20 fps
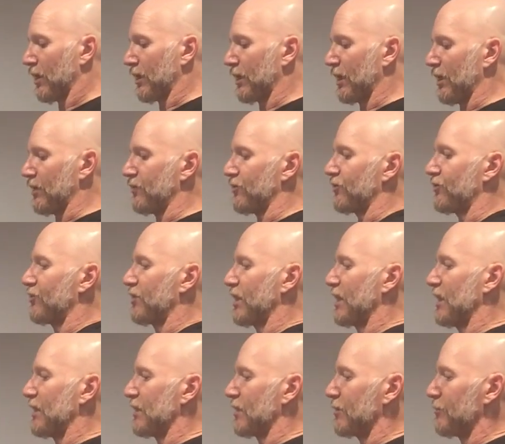Again, just
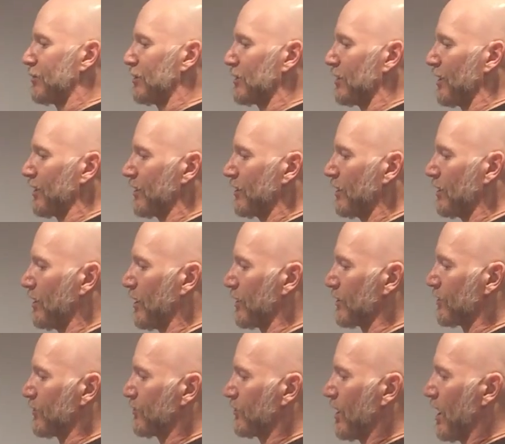sticking a little bit
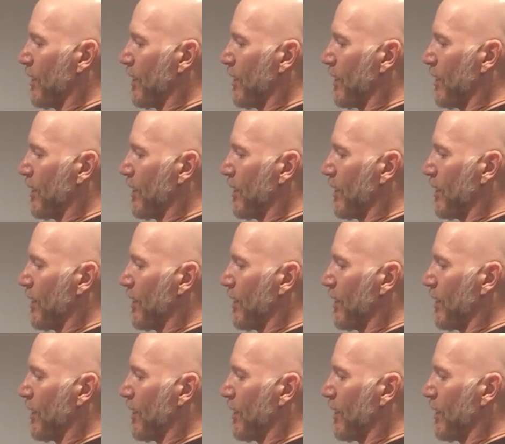along the